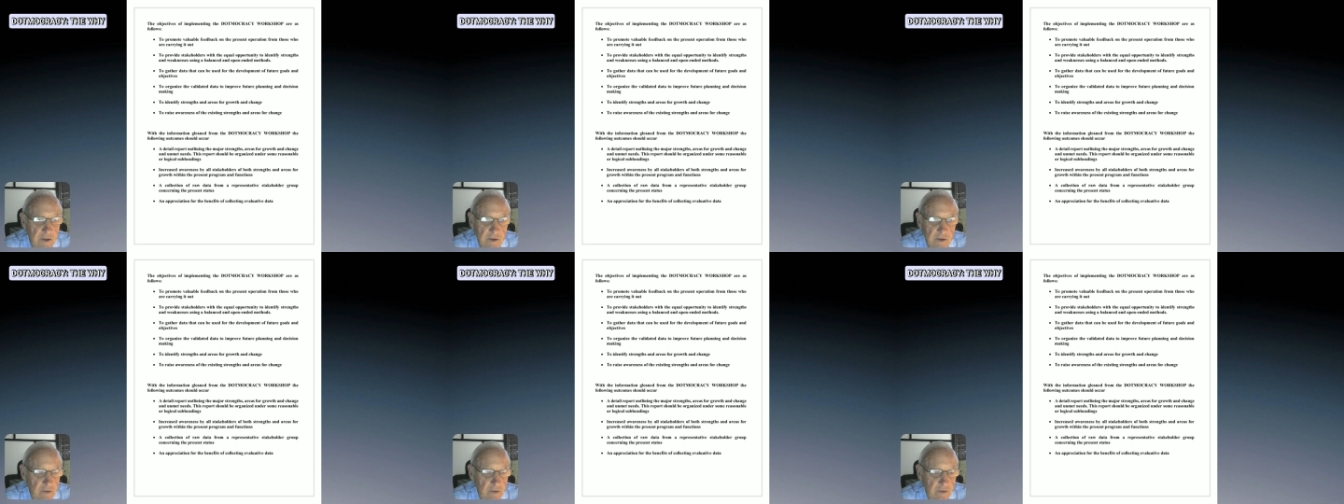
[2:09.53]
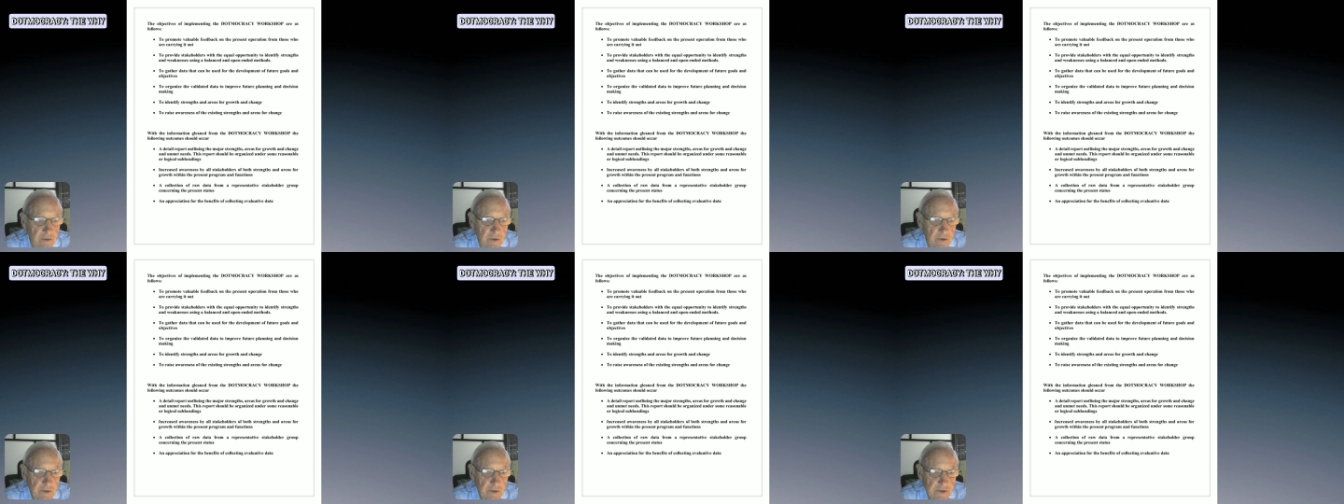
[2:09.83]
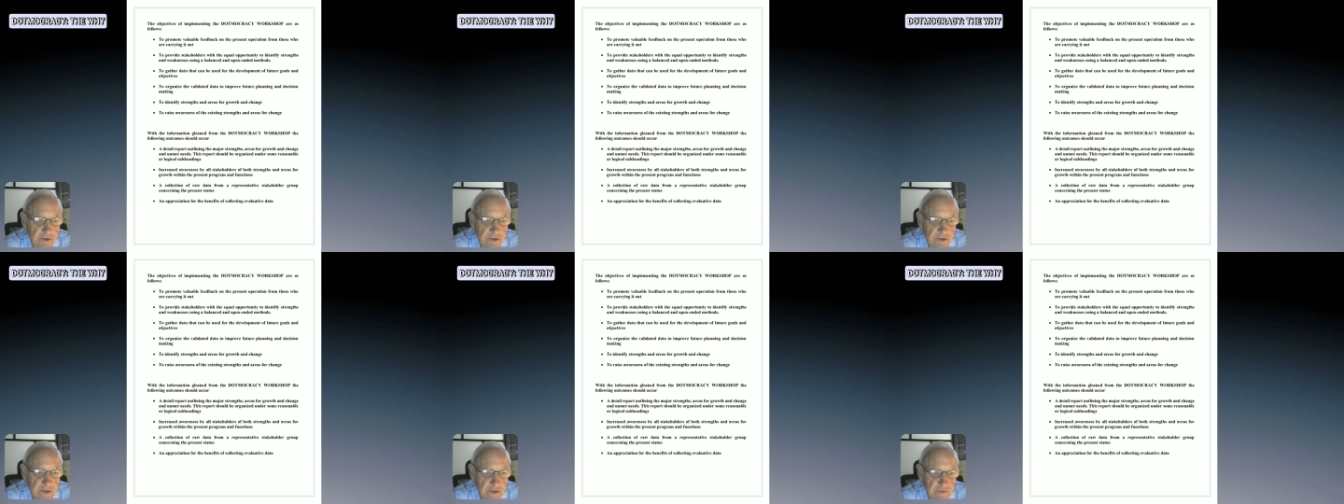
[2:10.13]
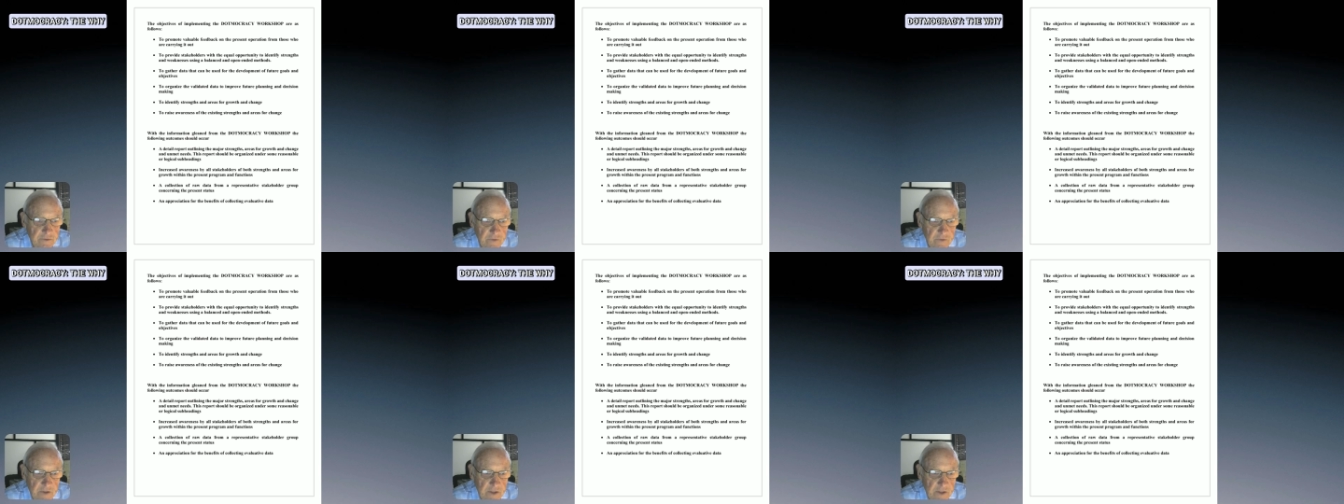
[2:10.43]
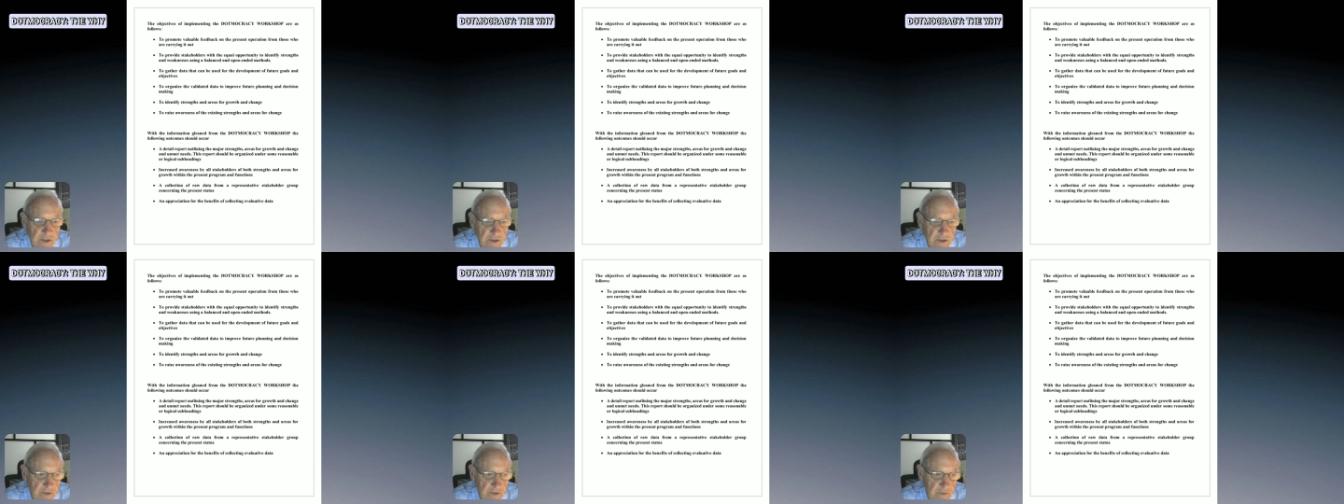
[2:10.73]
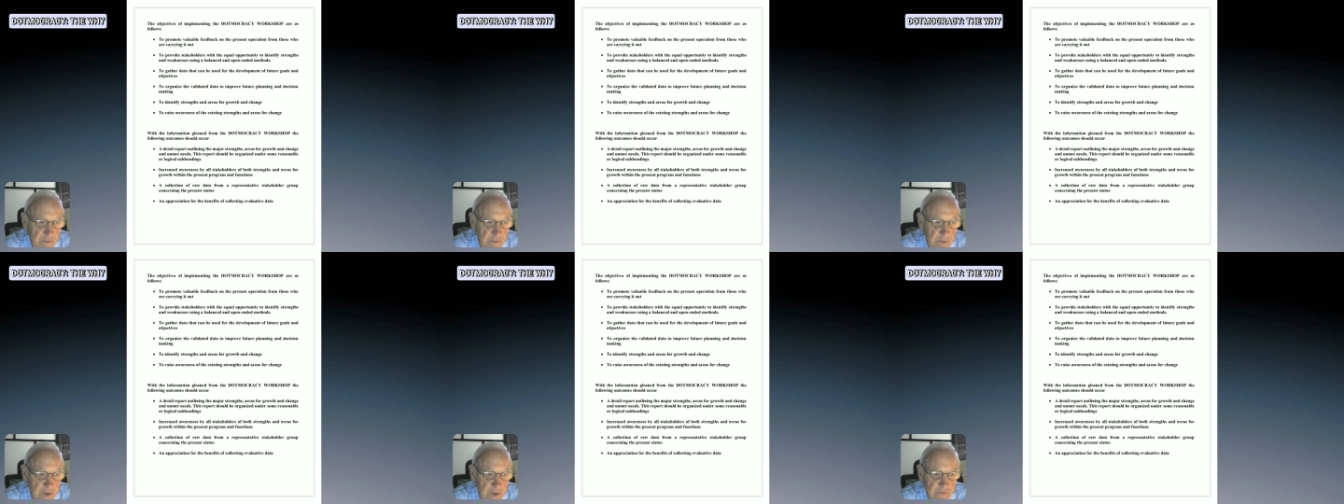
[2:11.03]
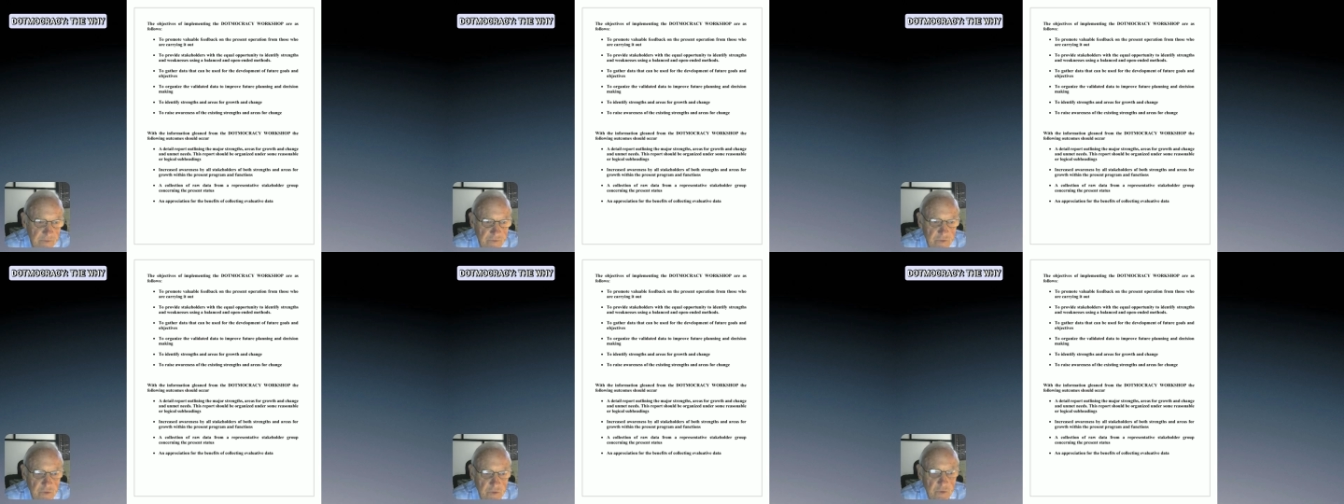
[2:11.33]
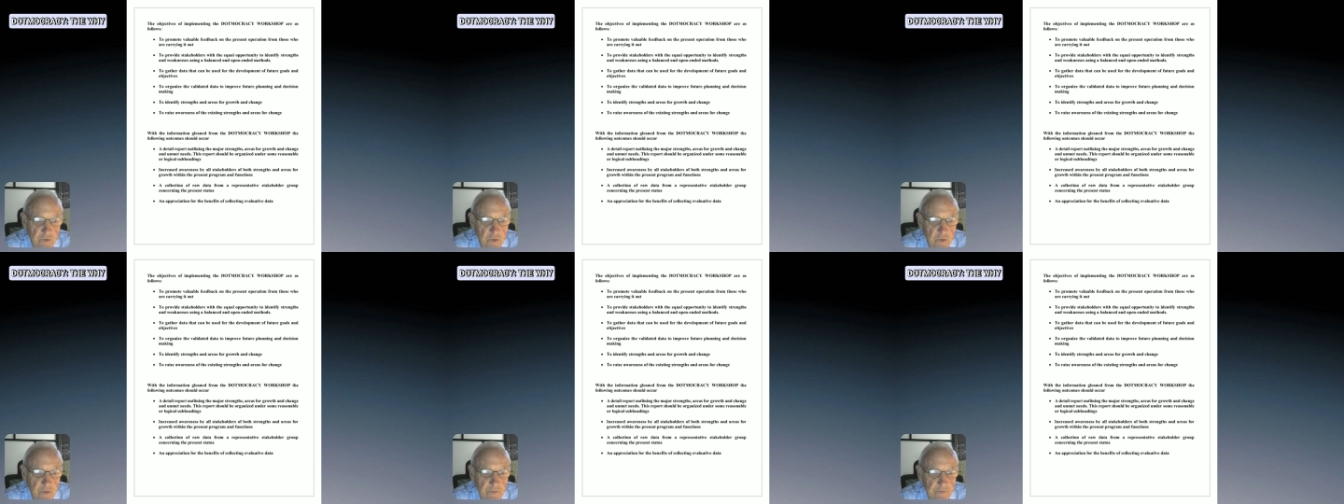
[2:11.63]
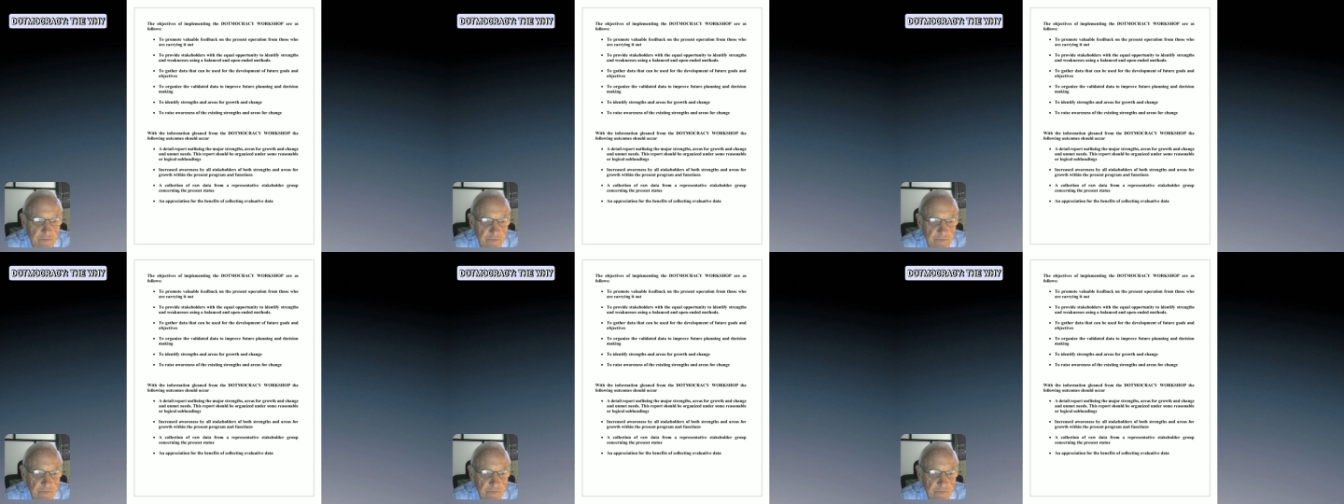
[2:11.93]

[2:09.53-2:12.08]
or it's in vain, in my view.